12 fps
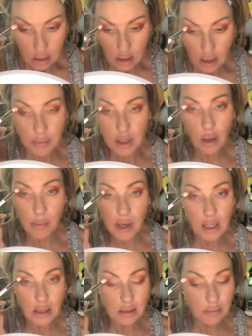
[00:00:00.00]
Now I'm going to go
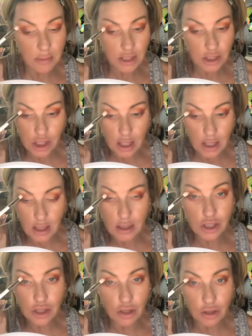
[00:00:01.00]
back into my J
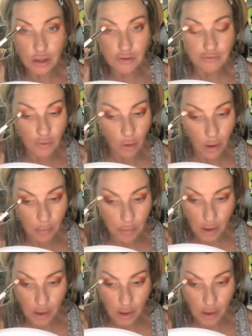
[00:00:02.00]
H thirty-four